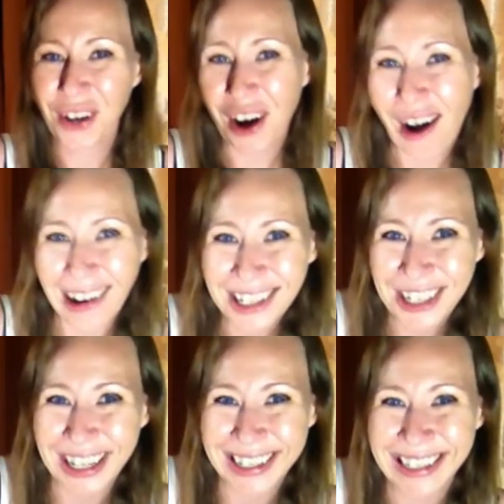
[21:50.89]

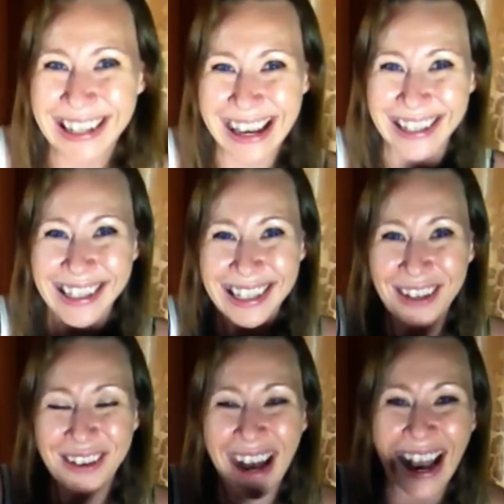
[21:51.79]
consciousness,
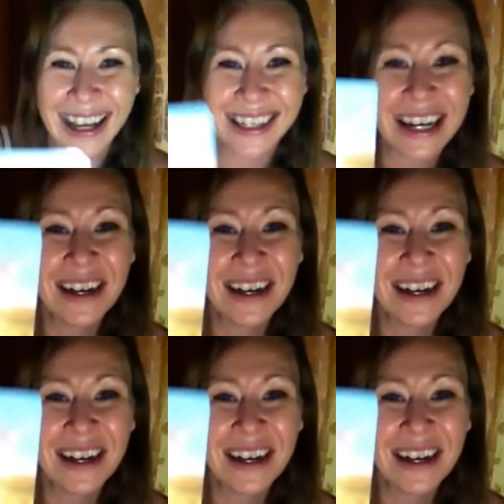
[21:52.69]
you guys.